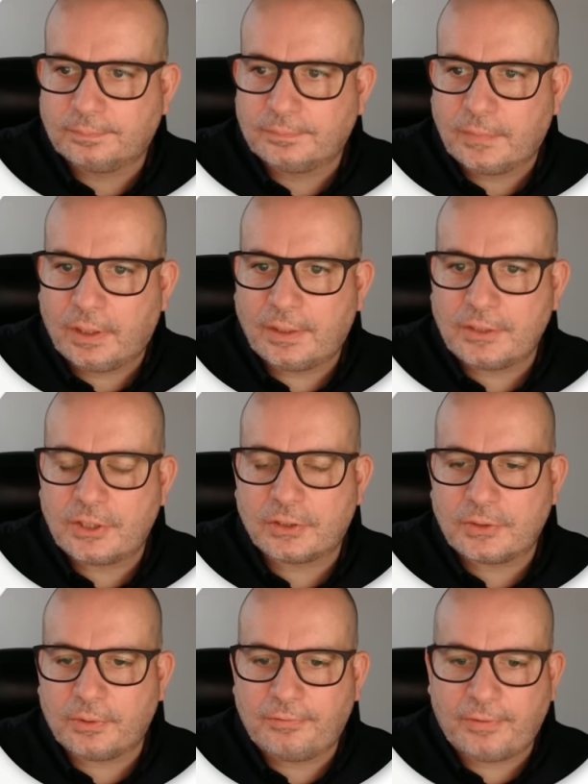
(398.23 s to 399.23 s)
And they
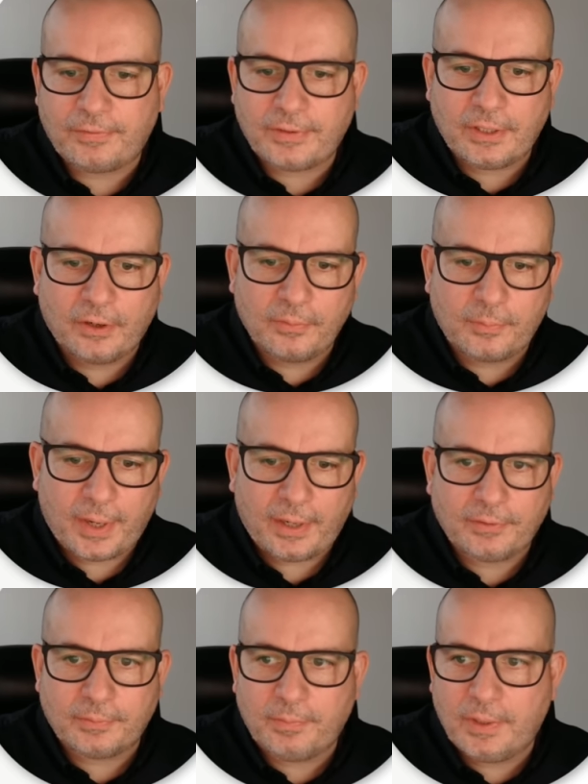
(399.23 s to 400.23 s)
charge you a
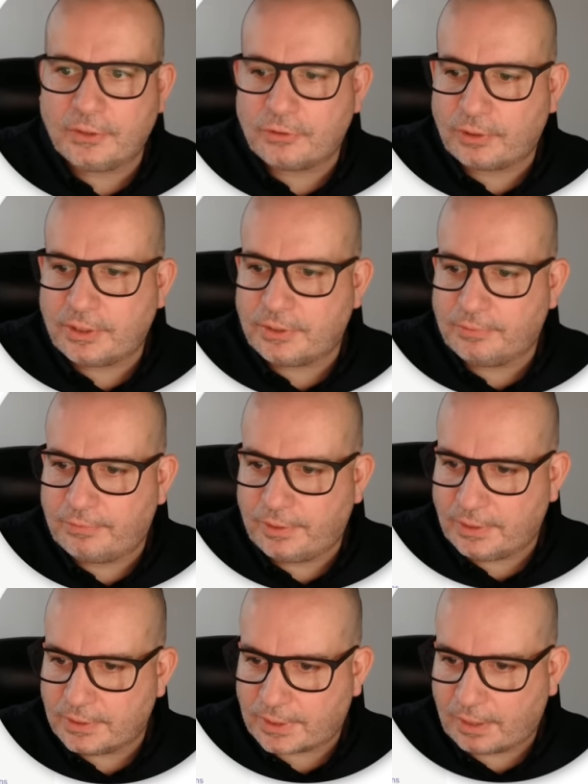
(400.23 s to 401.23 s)
£59 administration fee,
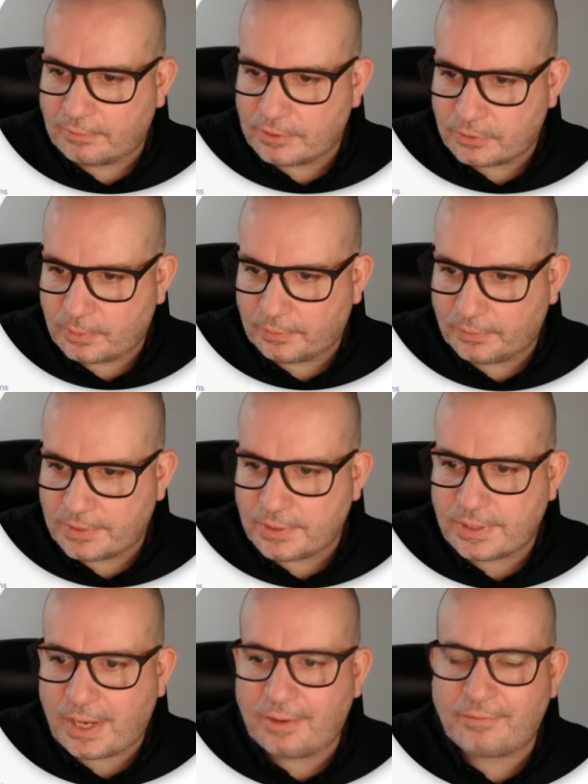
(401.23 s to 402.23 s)
this garage, as well. This
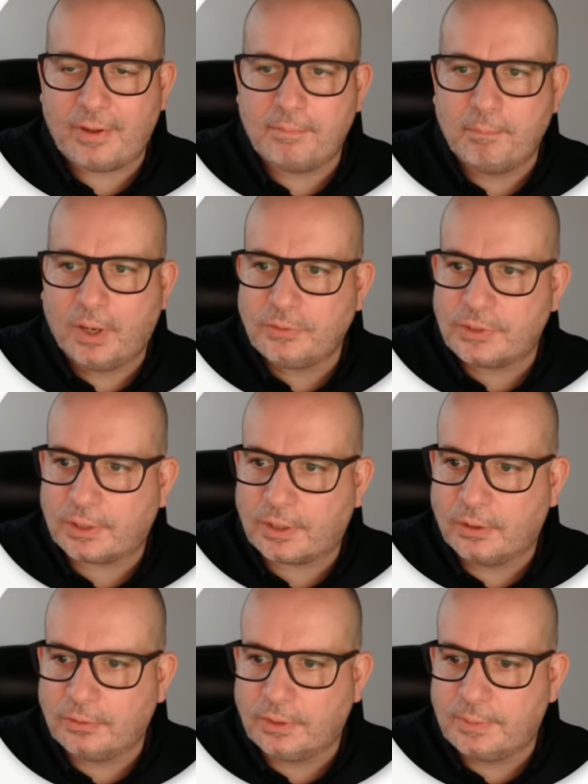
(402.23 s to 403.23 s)
is FM Motor
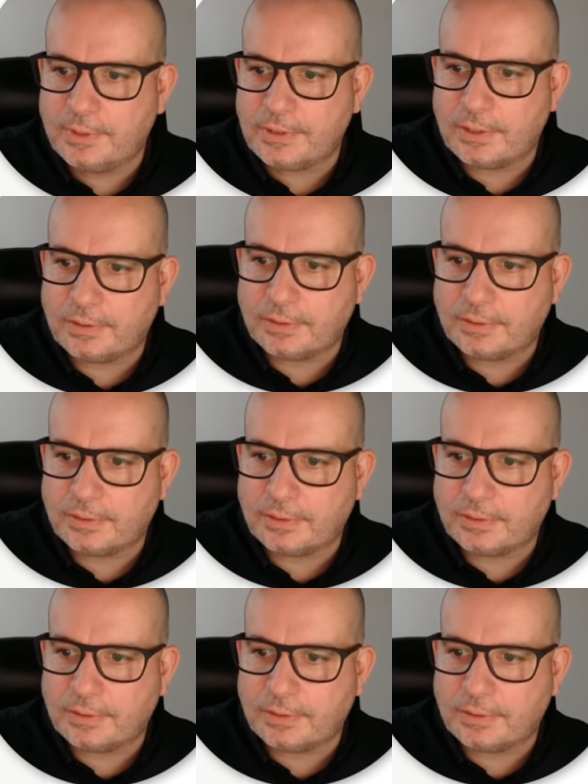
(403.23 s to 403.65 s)
Co. Limited.